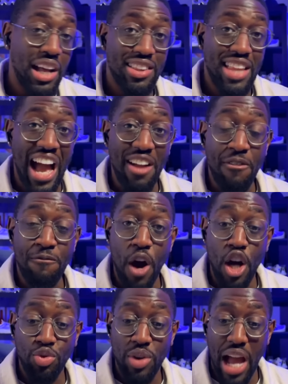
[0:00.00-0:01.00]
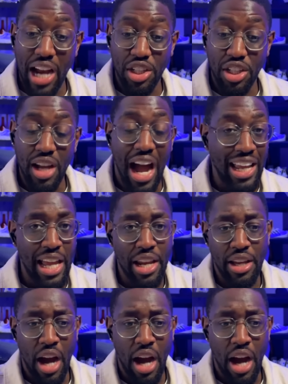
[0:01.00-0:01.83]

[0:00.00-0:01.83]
that first reaction, I get it.